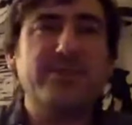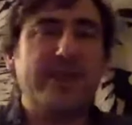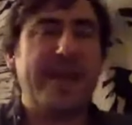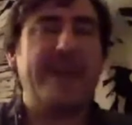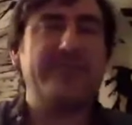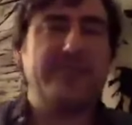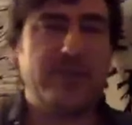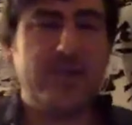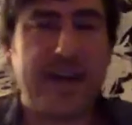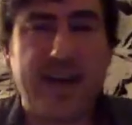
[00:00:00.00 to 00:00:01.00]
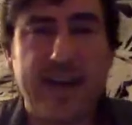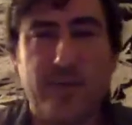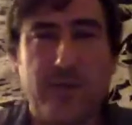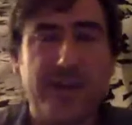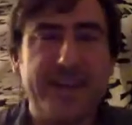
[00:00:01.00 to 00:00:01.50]
when I have to do that kind of
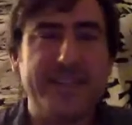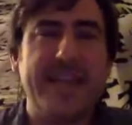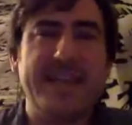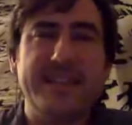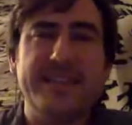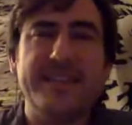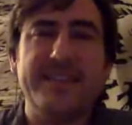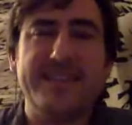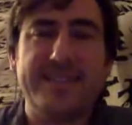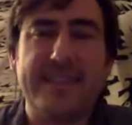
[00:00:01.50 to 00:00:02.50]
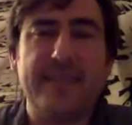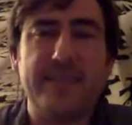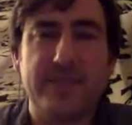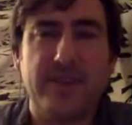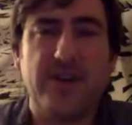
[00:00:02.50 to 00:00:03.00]
work is I listen to the same
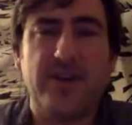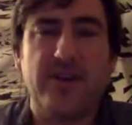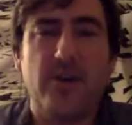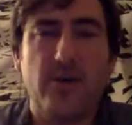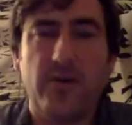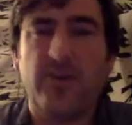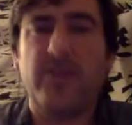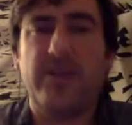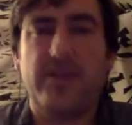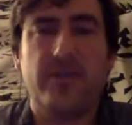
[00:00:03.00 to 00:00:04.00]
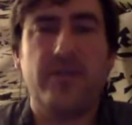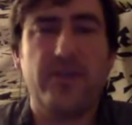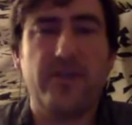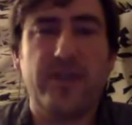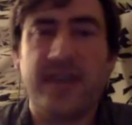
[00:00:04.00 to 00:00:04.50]
song over and over and
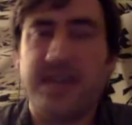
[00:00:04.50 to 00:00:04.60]
over again. I just